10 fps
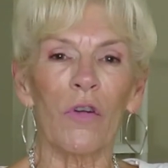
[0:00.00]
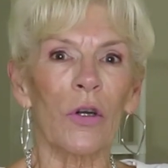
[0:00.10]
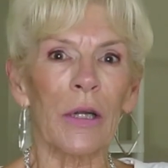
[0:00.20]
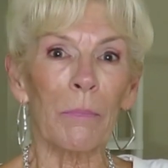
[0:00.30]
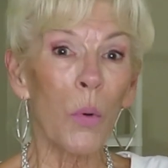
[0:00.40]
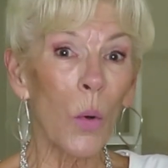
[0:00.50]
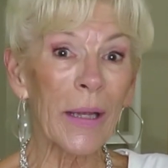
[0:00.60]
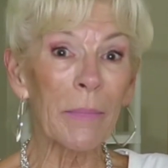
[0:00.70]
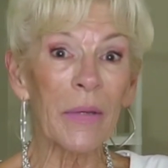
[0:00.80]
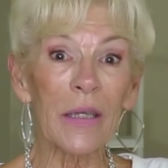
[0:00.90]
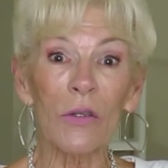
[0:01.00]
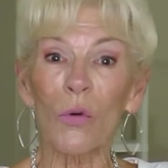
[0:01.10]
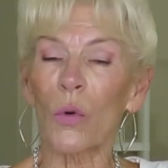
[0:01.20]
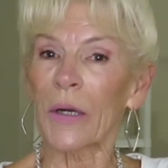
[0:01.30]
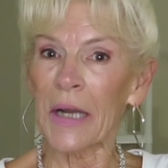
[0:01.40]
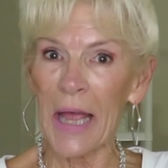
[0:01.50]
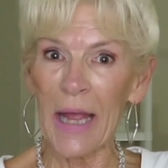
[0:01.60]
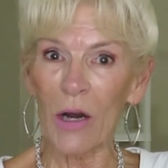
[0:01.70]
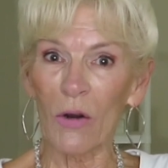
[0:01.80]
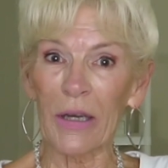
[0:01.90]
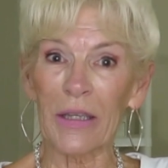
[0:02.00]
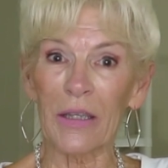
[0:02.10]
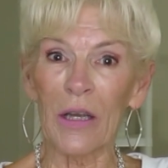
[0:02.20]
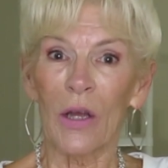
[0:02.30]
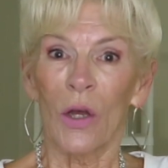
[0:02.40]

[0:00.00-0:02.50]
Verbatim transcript: for an appointment or an errand